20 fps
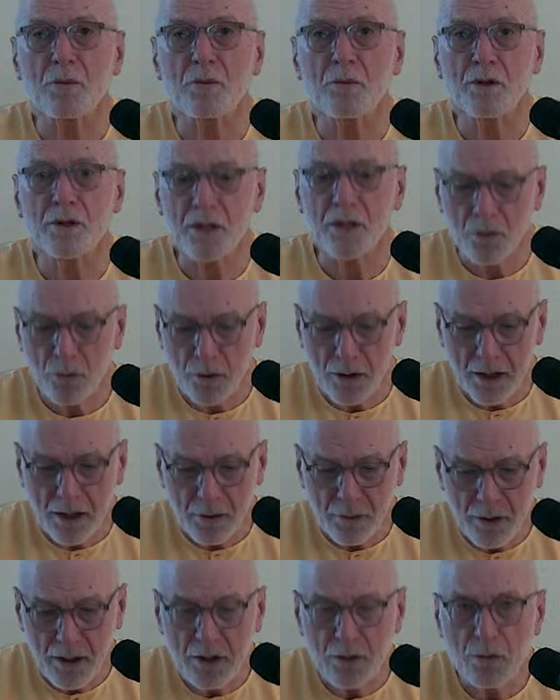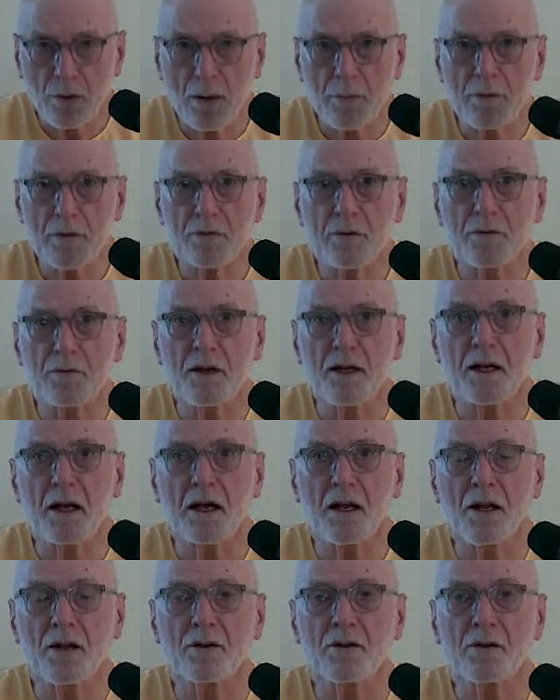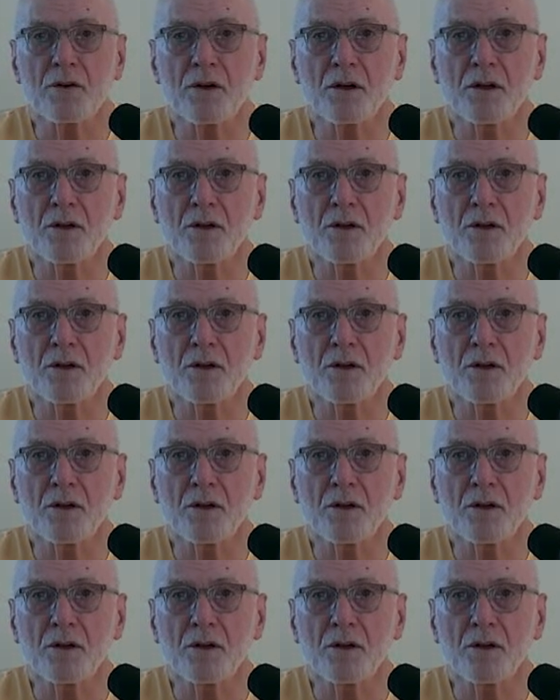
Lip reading: But then when I read Swami Vivekananda